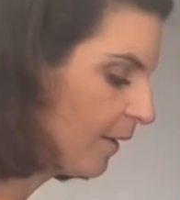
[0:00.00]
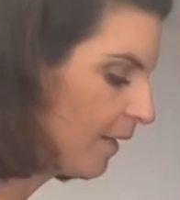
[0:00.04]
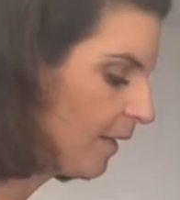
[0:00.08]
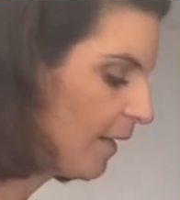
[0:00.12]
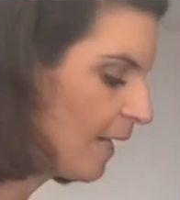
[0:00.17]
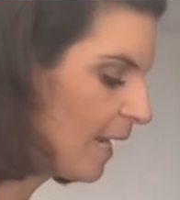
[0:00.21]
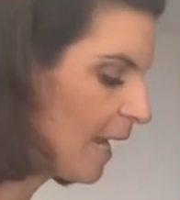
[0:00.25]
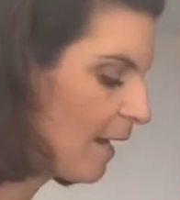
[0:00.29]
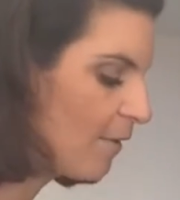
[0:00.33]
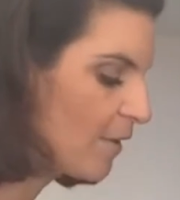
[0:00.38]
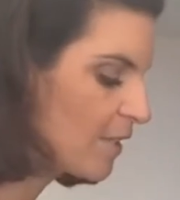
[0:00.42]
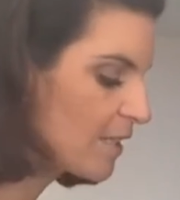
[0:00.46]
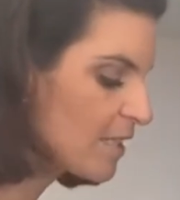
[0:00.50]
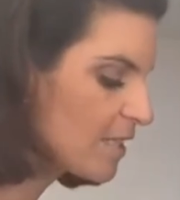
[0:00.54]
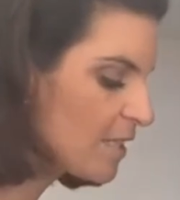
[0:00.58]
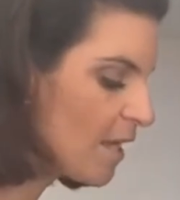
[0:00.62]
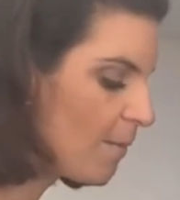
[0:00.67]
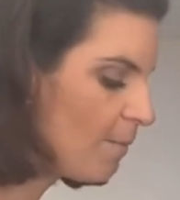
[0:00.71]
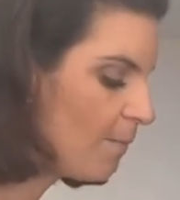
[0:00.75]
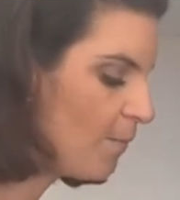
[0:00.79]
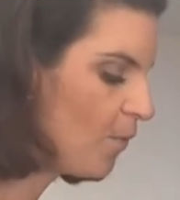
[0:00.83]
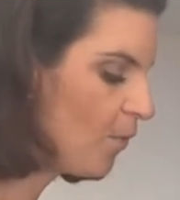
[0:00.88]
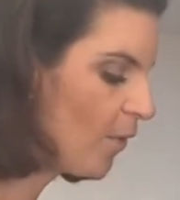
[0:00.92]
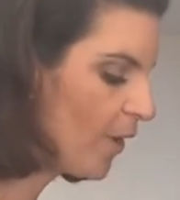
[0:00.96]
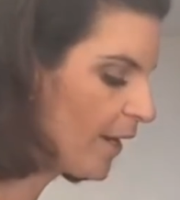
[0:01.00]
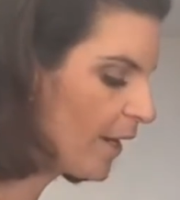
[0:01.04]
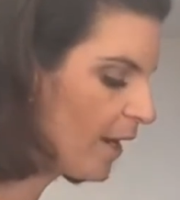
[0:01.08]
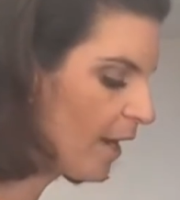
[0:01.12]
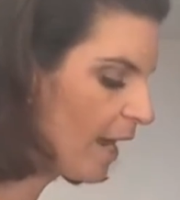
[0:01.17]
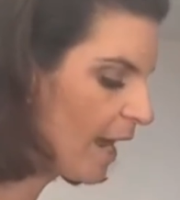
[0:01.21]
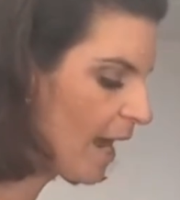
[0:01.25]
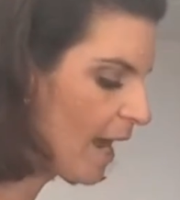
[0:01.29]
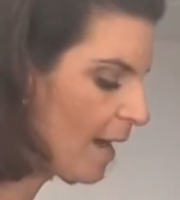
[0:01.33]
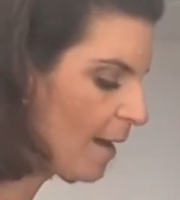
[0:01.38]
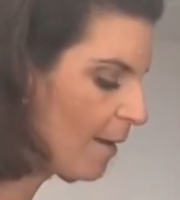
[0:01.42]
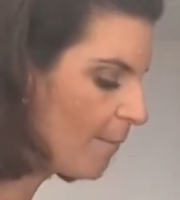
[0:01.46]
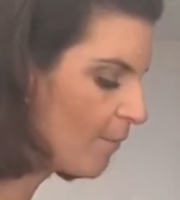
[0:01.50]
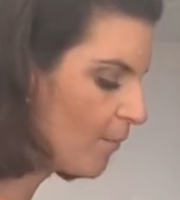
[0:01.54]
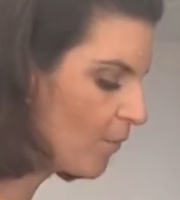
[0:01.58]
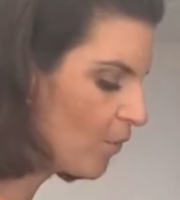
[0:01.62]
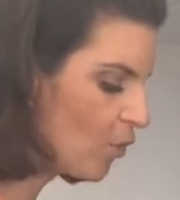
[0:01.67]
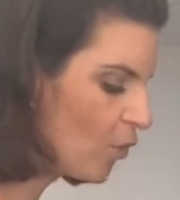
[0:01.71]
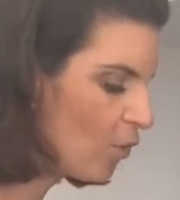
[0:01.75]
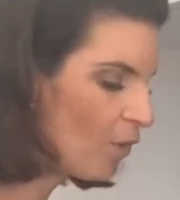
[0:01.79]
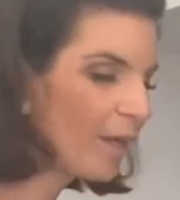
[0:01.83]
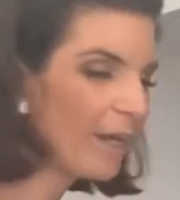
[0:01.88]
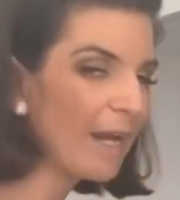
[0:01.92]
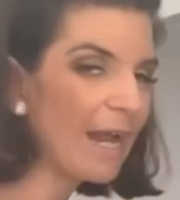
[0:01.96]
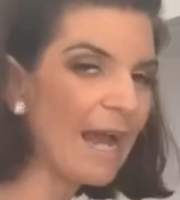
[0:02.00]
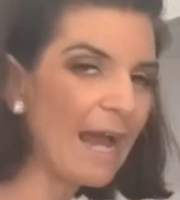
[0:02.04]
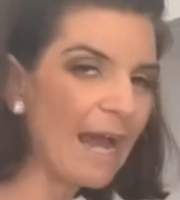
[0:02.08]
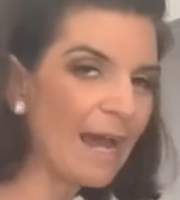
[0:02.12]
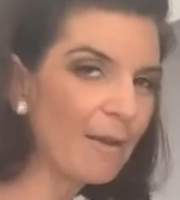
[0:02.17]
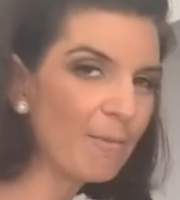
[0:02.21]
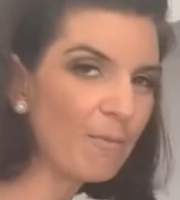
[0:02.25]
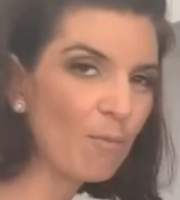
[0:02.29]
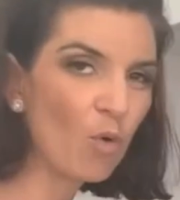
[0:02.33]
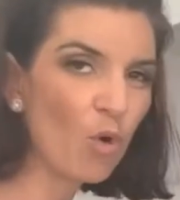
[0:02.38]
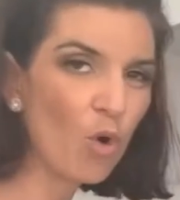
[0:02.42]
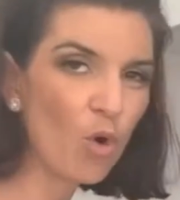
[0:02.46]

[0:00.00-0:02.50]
Now at some point I am not going to add more